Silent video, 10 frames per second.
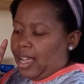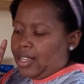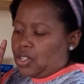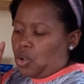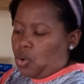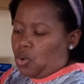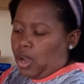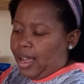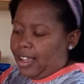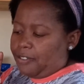So
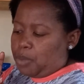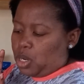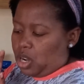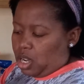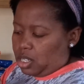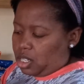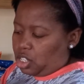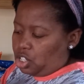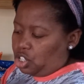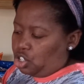I have been
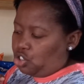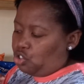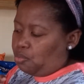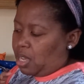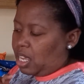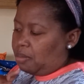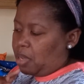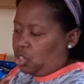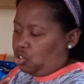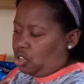asked to make
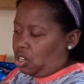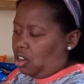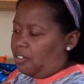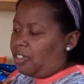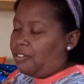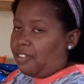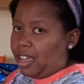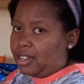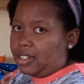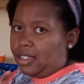mention of the
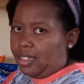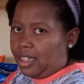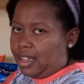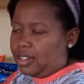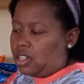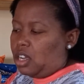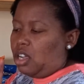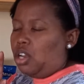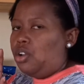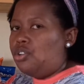fact that
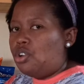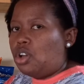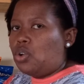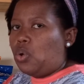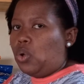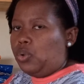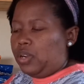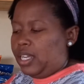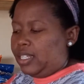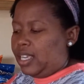not all
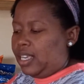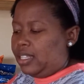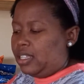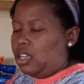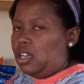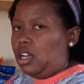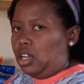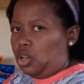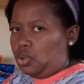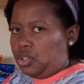rice cakes are
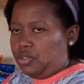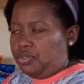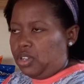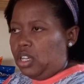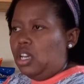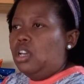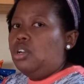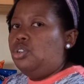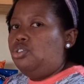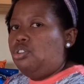gluten free.
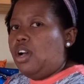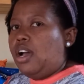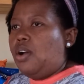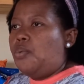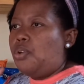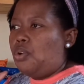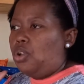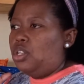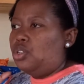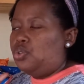Because you know how we all
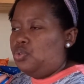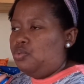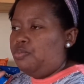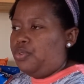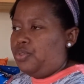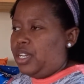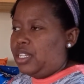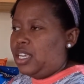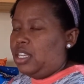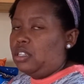assume rice
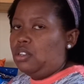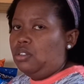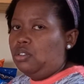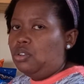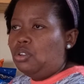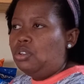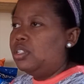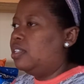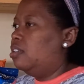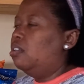cakes no
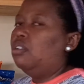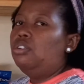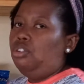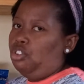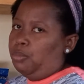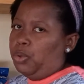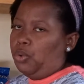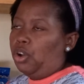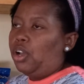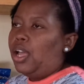gluten? You could be wrong.